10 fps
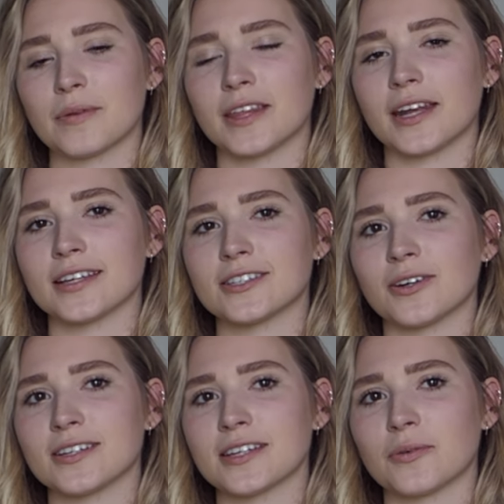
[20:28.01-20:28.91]
But then as
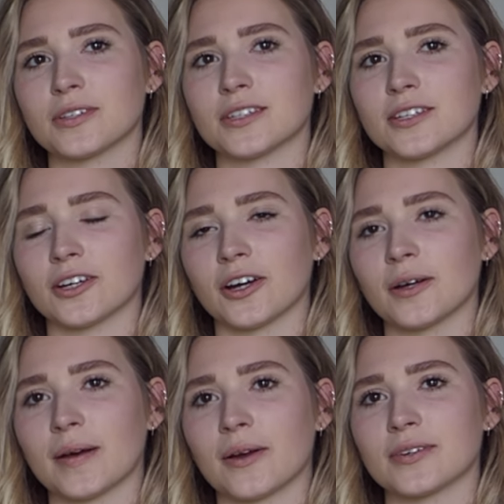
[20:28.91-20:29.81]
soon as I went to
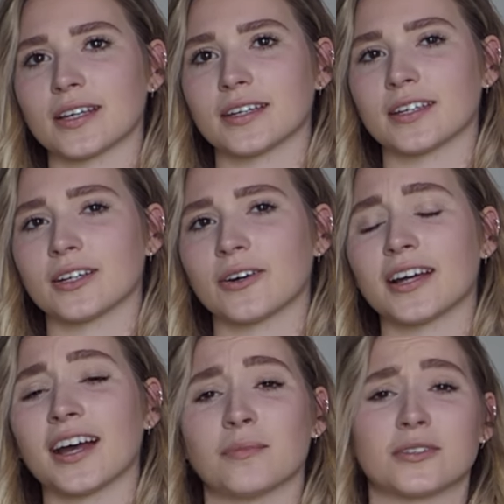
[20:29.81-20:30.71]
Europe, I was like, you know
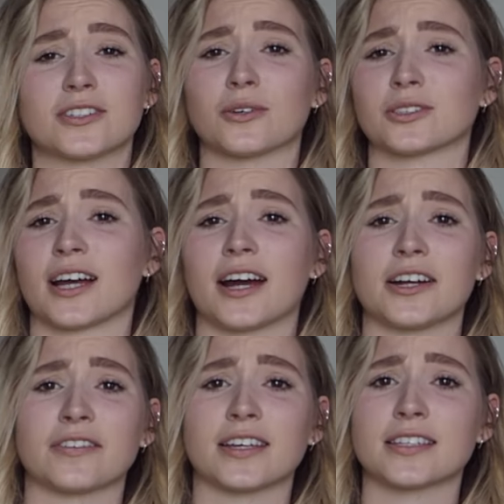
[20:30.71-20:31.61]
what, I'm so
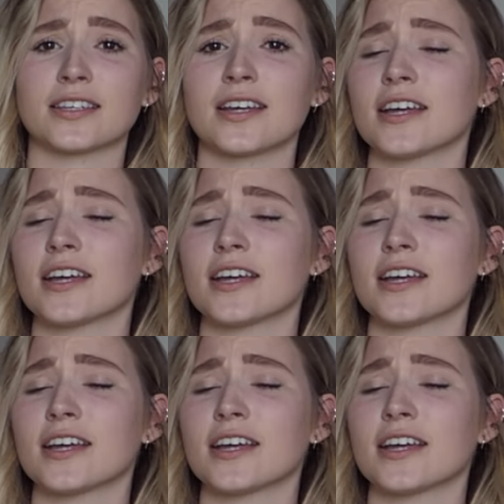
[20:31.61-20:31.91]
tired of this.